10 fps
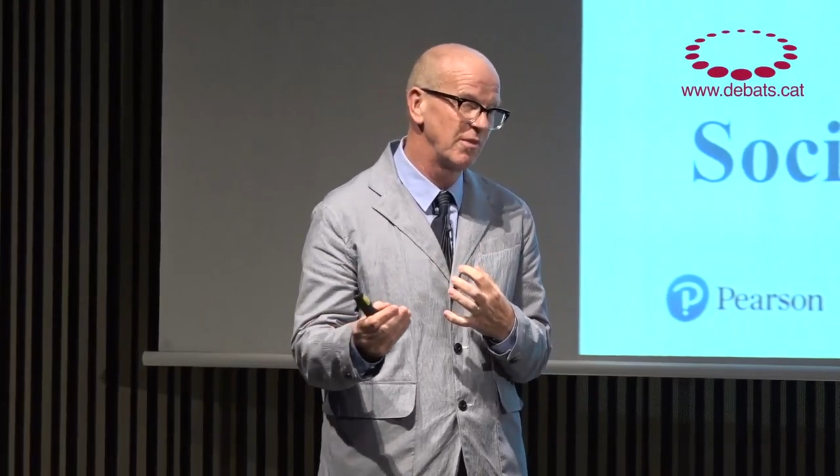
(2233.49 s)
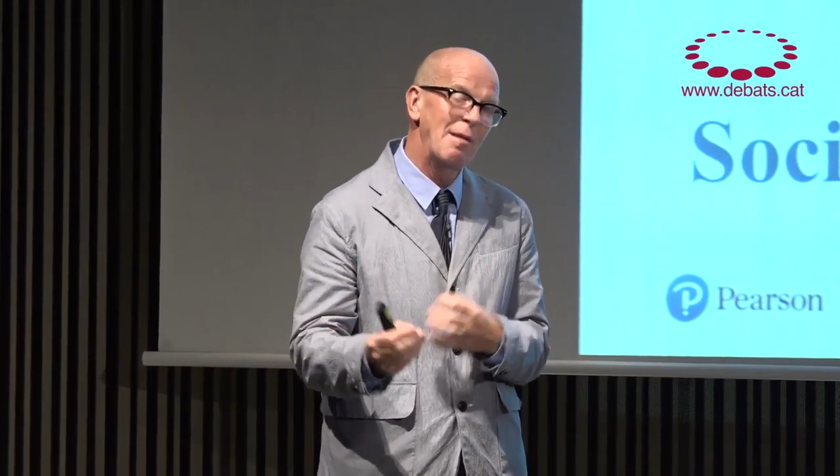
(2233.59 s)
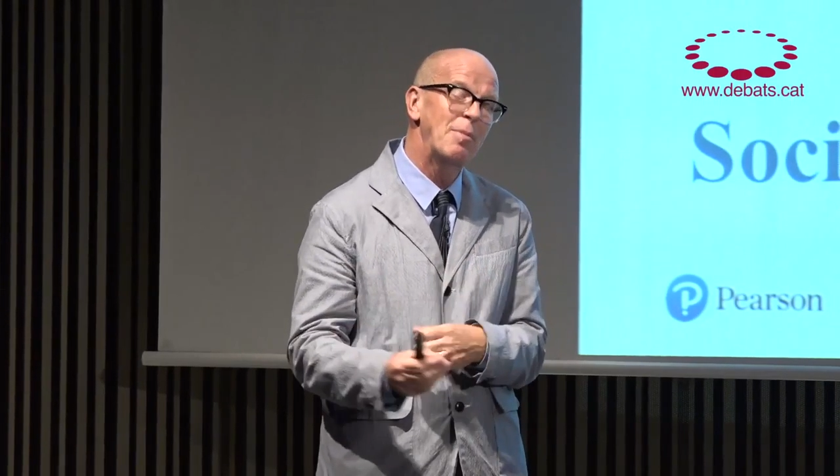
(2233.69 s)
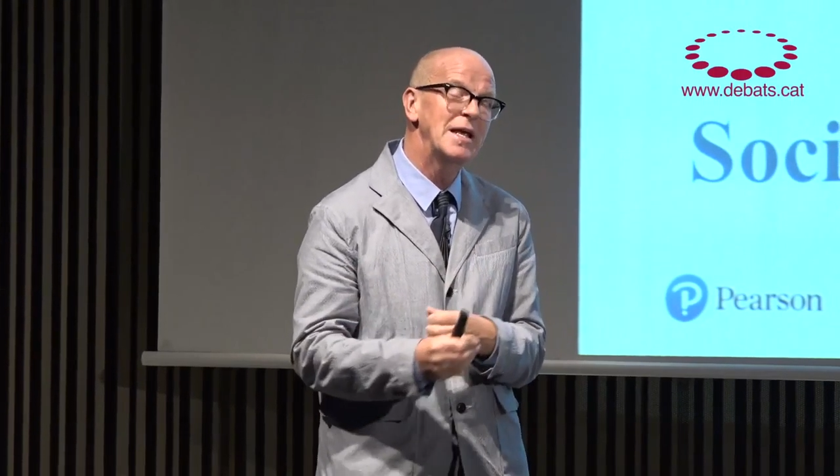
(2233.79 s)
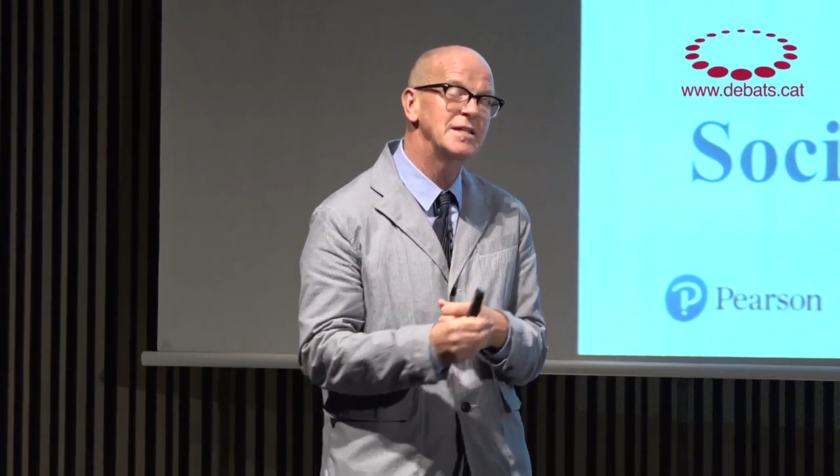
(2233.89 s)

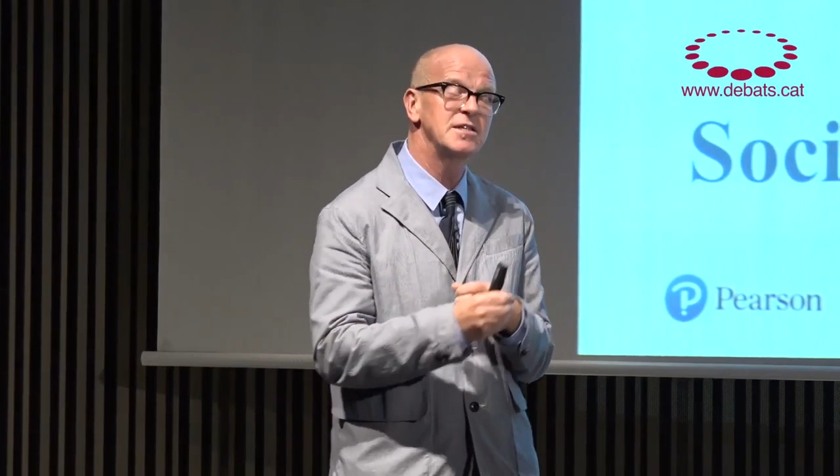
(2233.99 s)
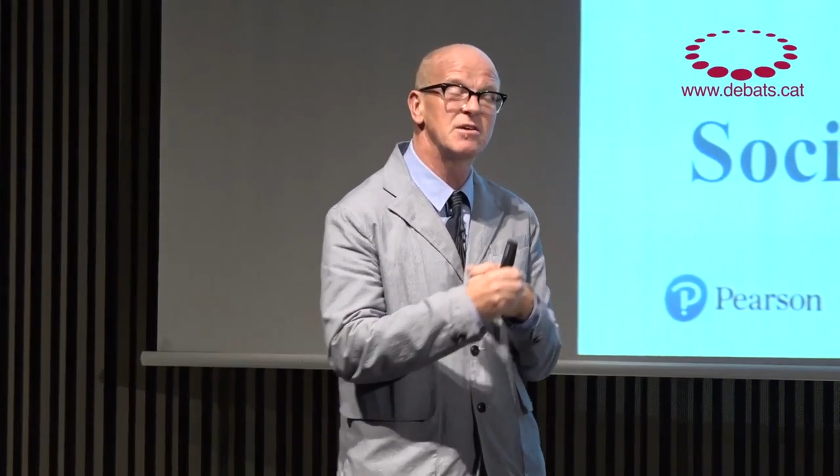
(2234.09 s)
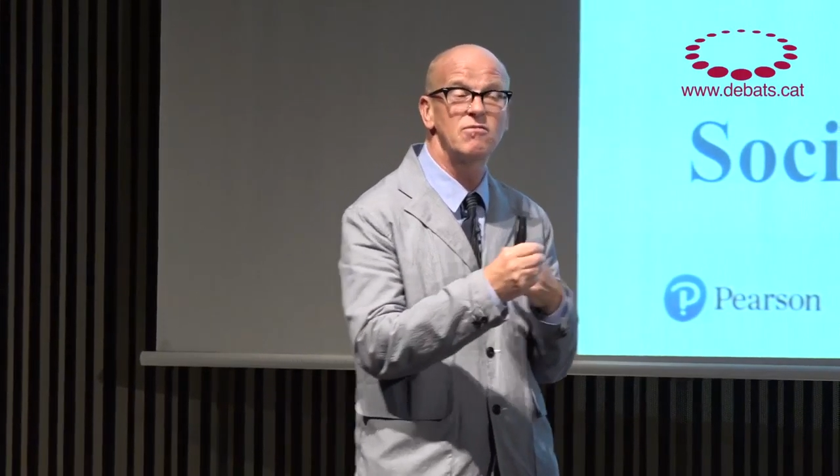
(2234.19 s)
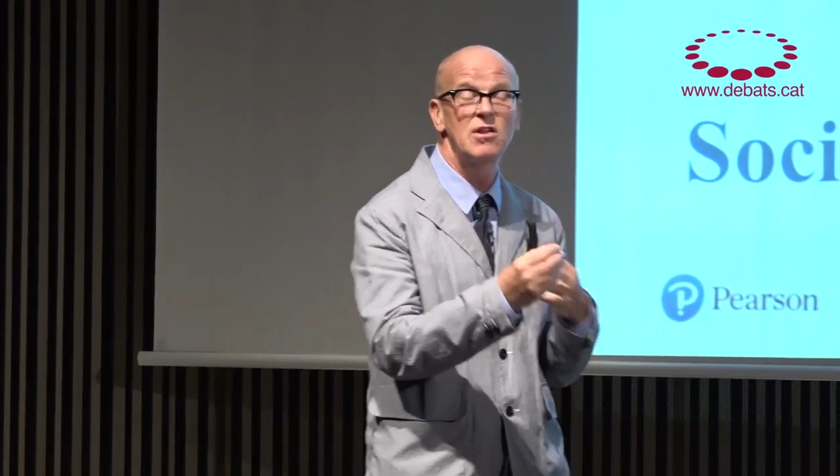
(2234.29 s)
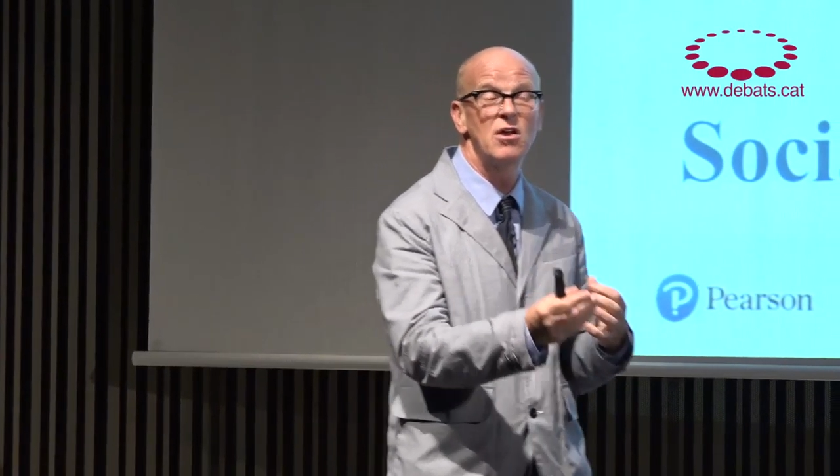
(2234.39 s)
they're places
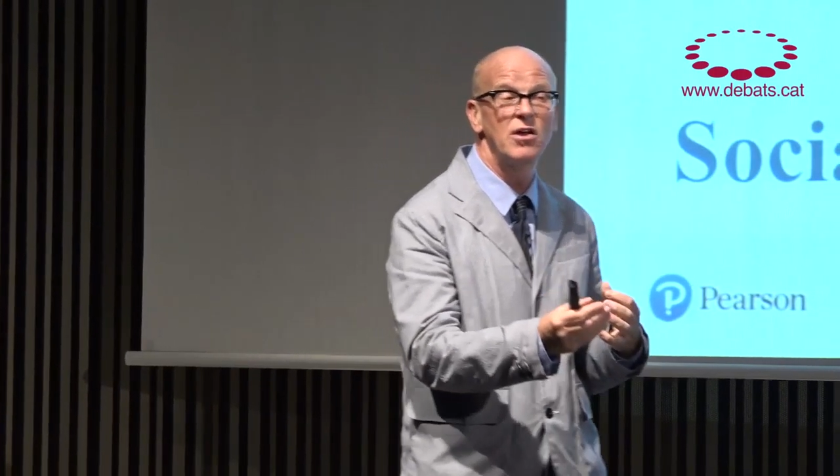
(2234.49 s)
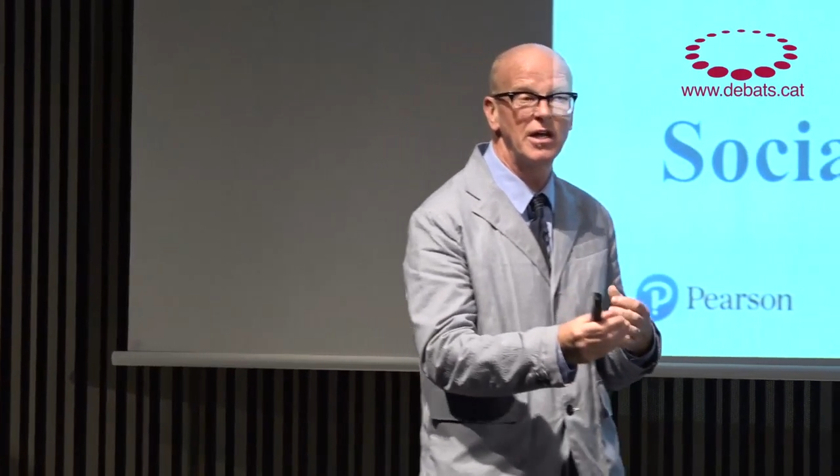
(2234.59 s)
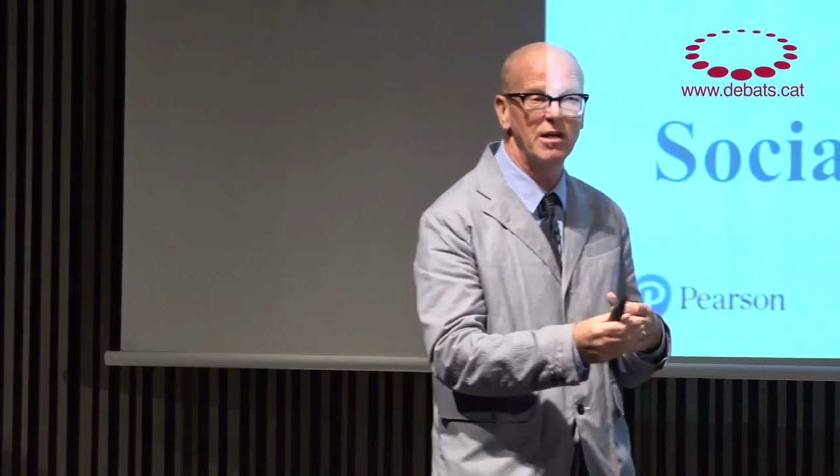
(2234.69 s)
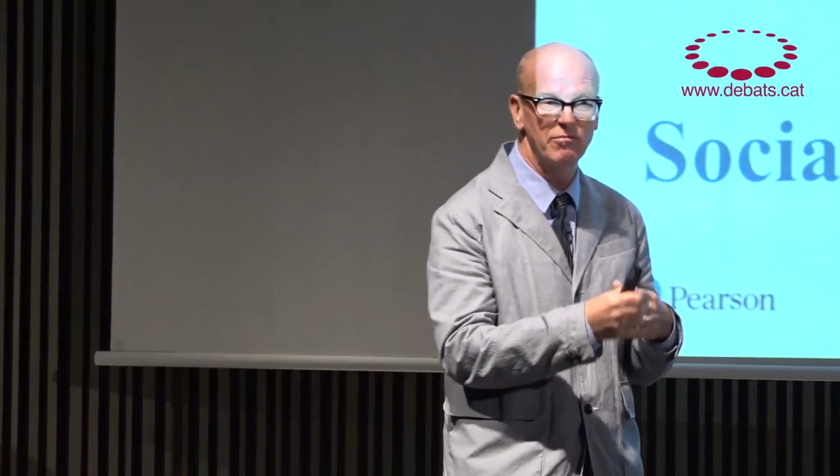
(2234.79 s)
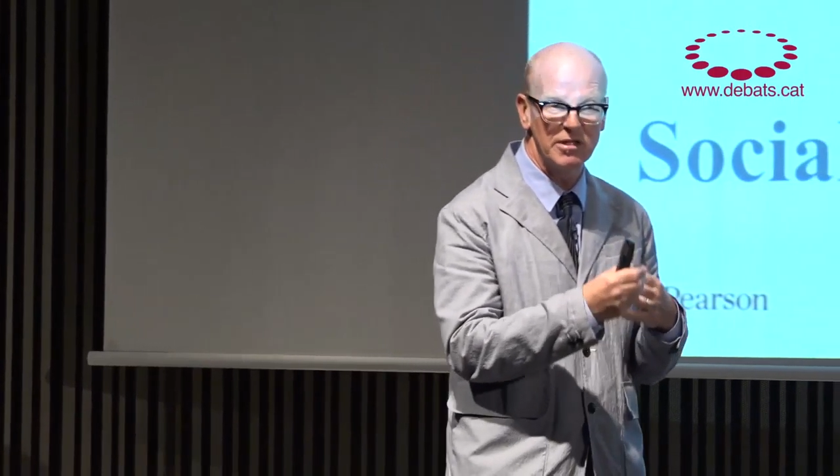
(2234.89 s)
of
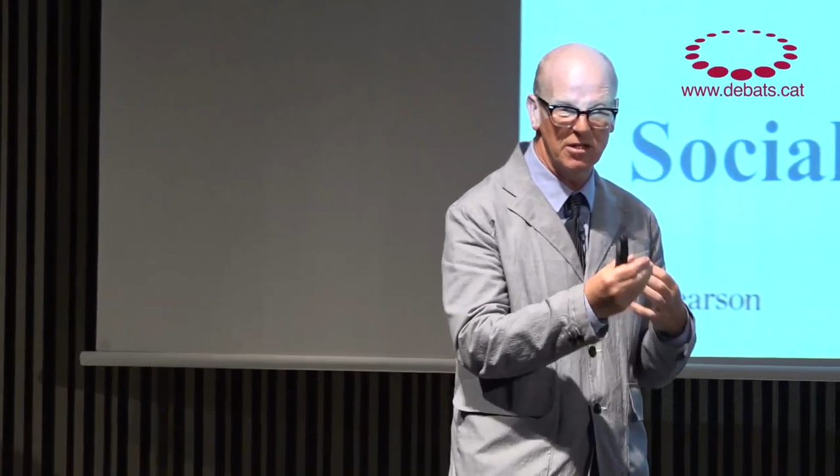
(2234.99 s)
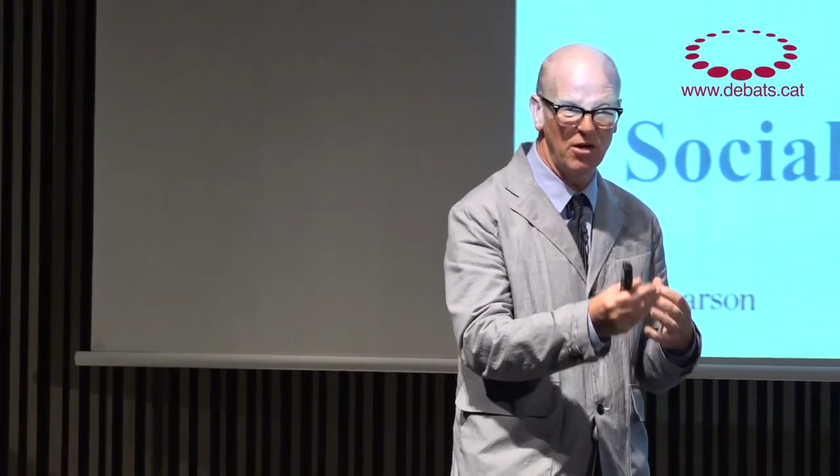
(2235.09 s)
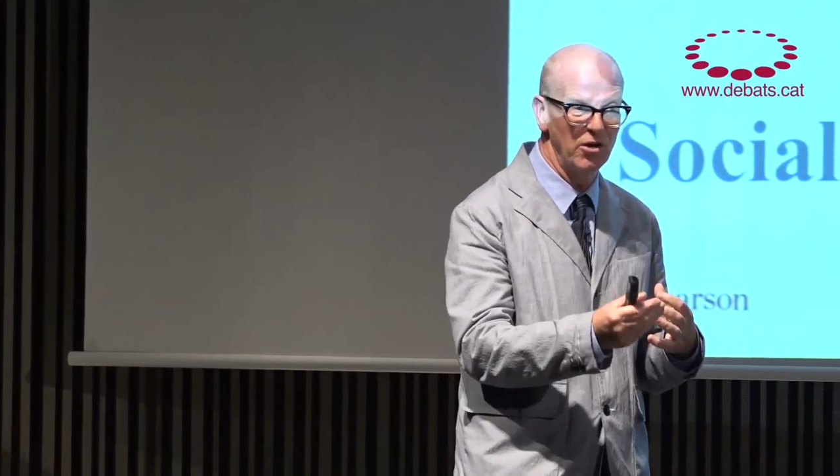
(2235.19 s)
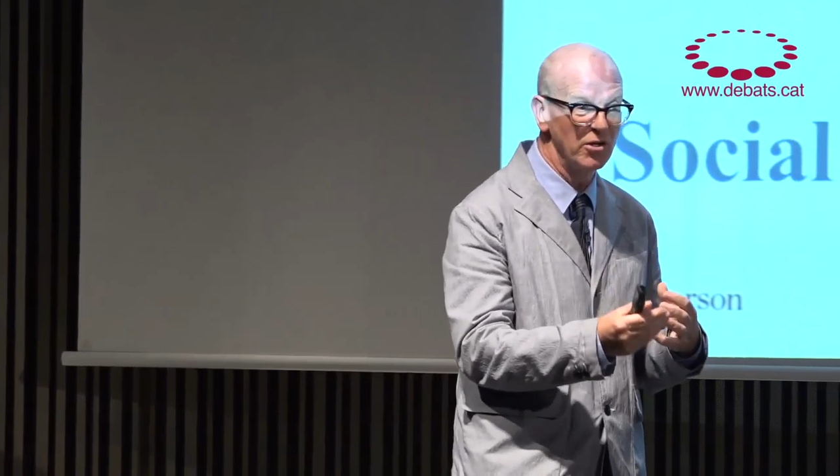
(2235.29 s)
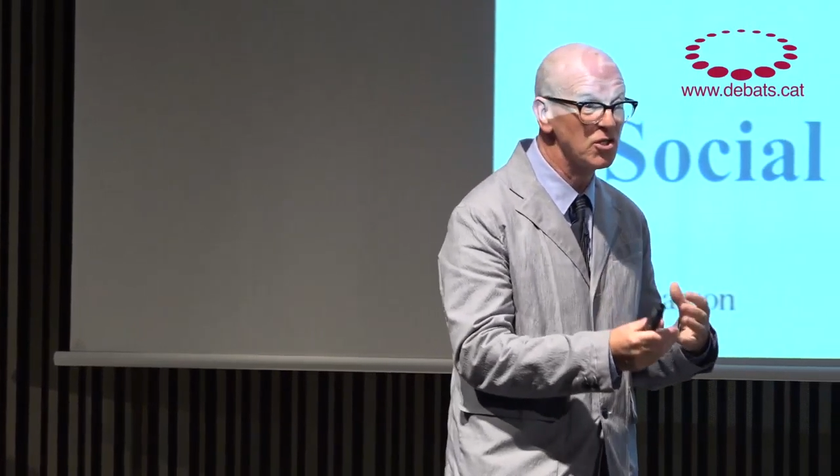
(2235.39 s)
learning and
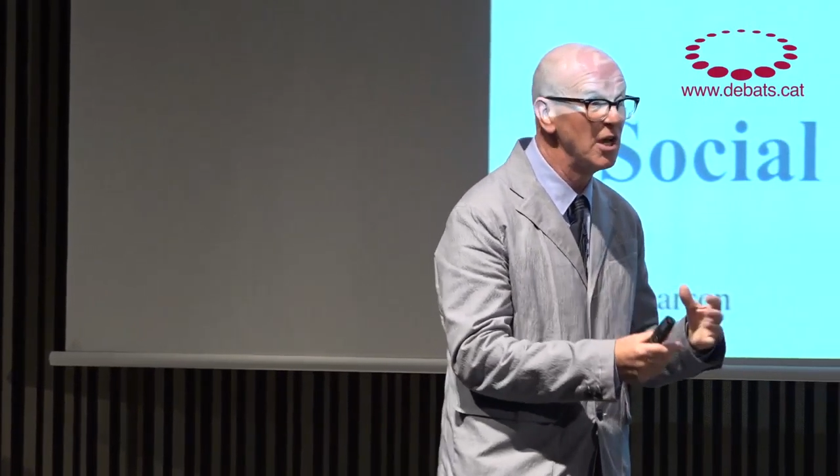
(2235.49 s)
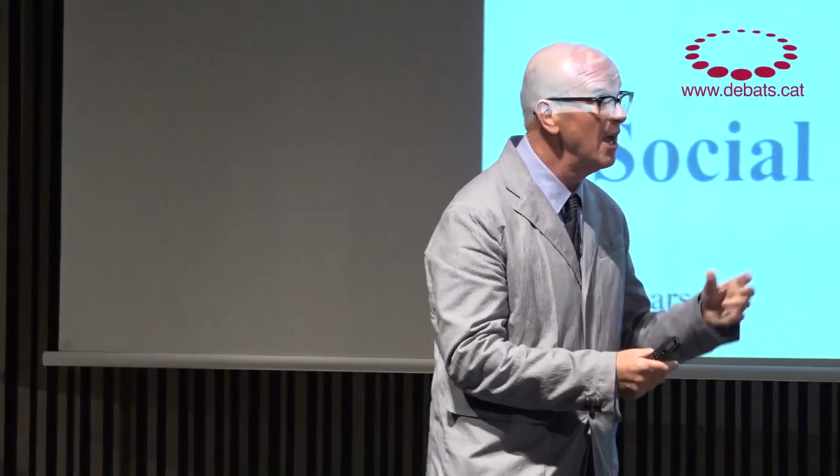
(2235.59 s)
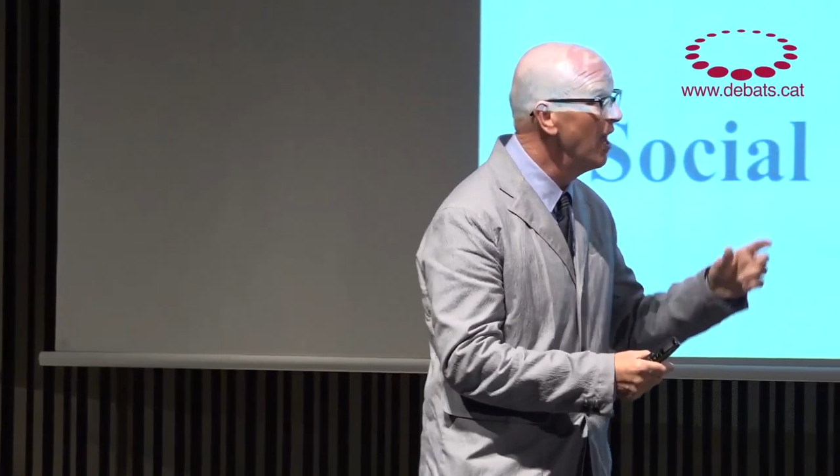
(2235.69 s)
research.